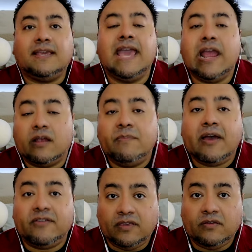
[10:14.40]
I care
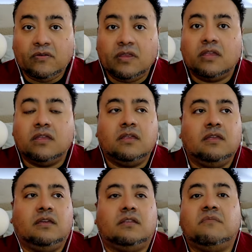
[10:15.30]
about you
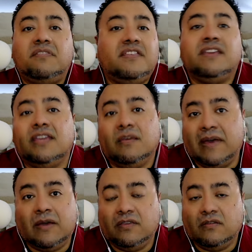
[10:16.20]
and I'm thinking
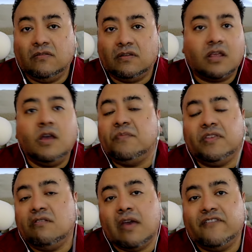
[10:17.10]
about you. And I hope
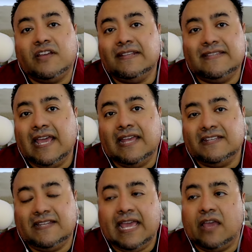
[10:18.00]
that you have a good day
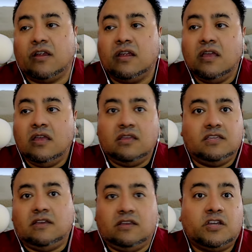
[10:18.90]
today, or
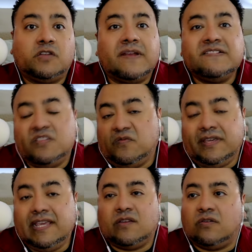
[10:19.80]
a good rest of the
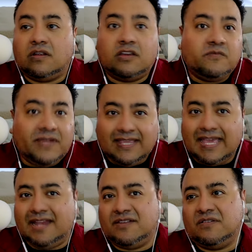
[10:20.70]
week, or a good
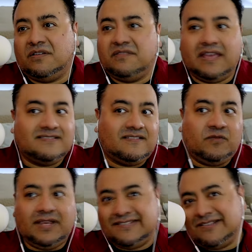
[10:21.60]
weekend, or as the
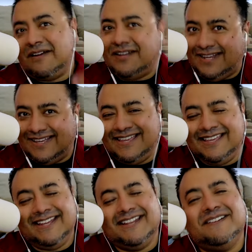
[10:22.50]
week starting,
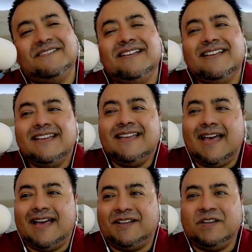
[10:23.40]
you know,
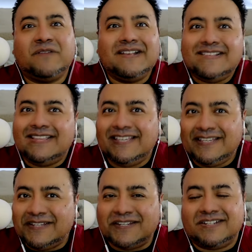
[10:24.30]
a good rest of the
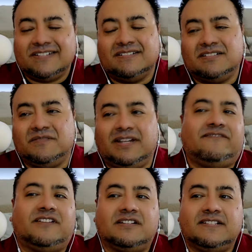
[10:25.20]
year or whatever.